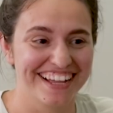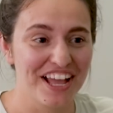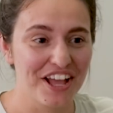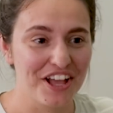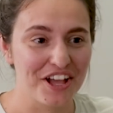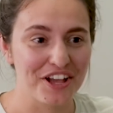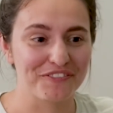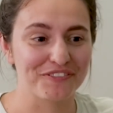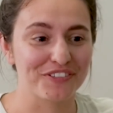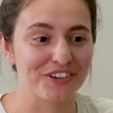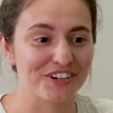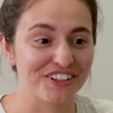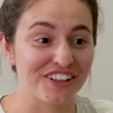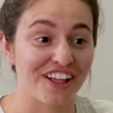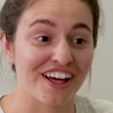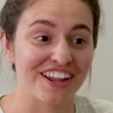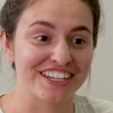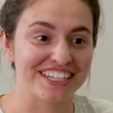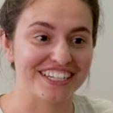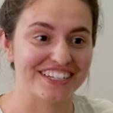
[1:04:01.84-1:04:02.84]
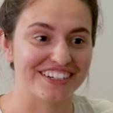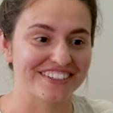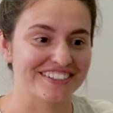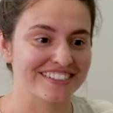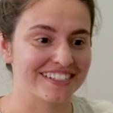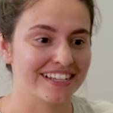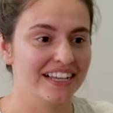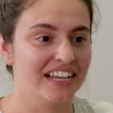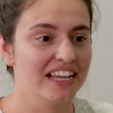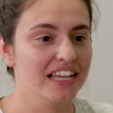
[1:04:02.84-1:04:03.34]
And for a lot of
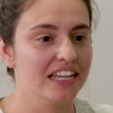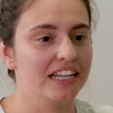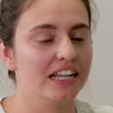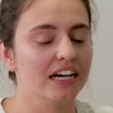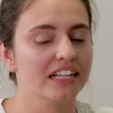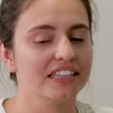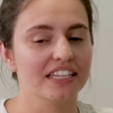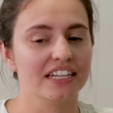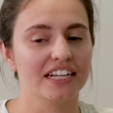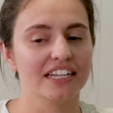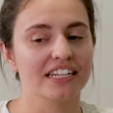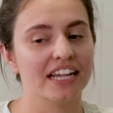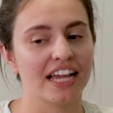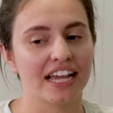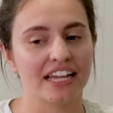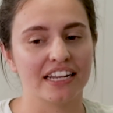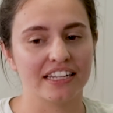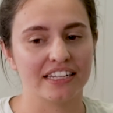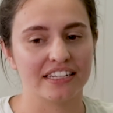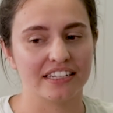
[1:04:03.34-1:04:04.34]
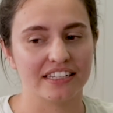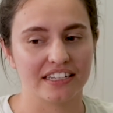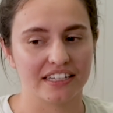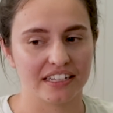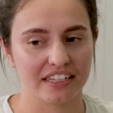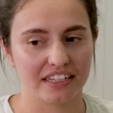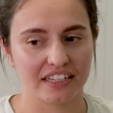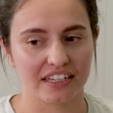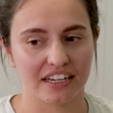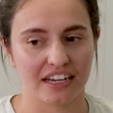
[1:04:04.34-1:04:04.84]
years. Not that I hated,
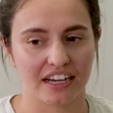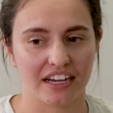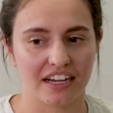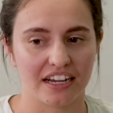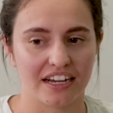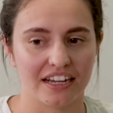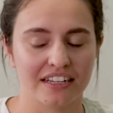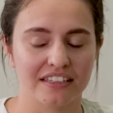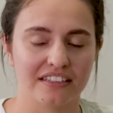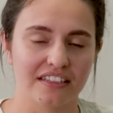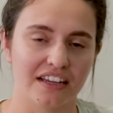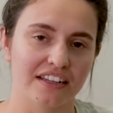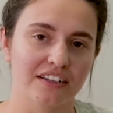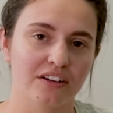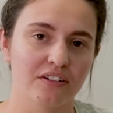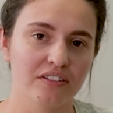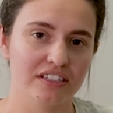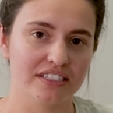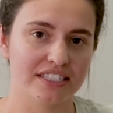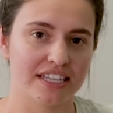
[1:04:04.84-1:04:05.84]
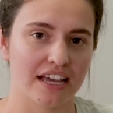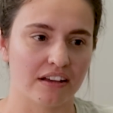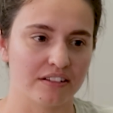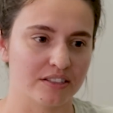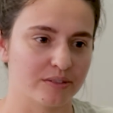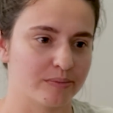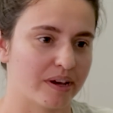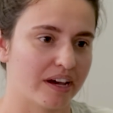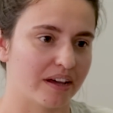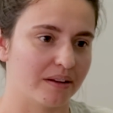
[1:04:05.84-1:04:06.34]
I know that
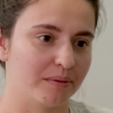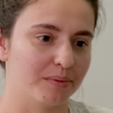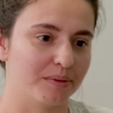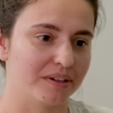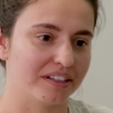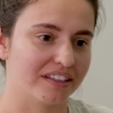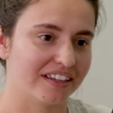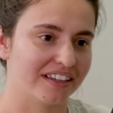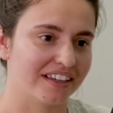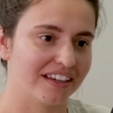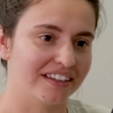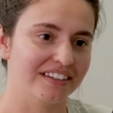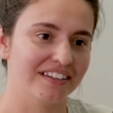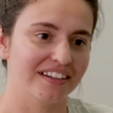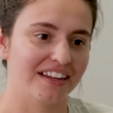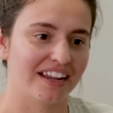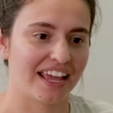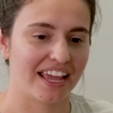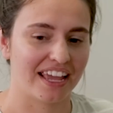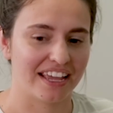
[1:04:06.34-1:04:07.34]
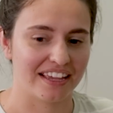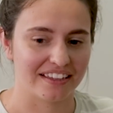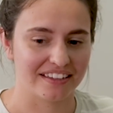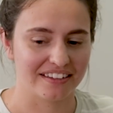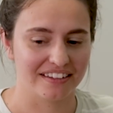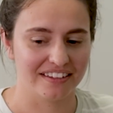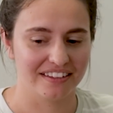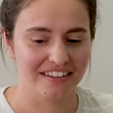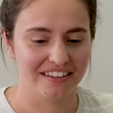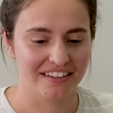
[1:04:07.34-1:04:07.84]
sounds bad, but like I didn't hate
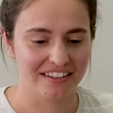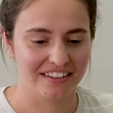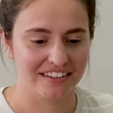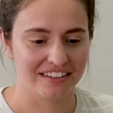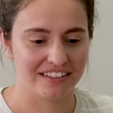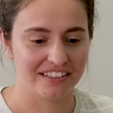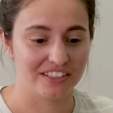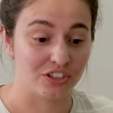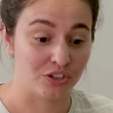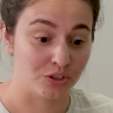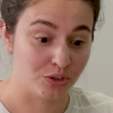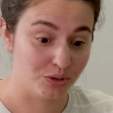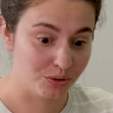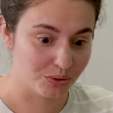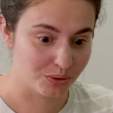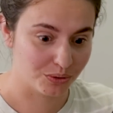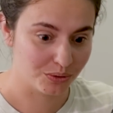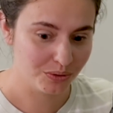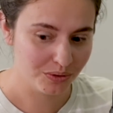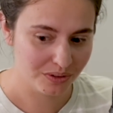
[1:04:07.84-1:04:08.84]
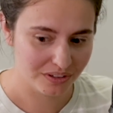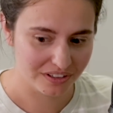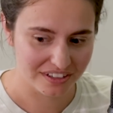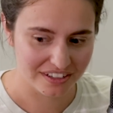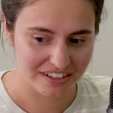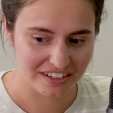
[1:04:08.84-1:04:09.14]
you.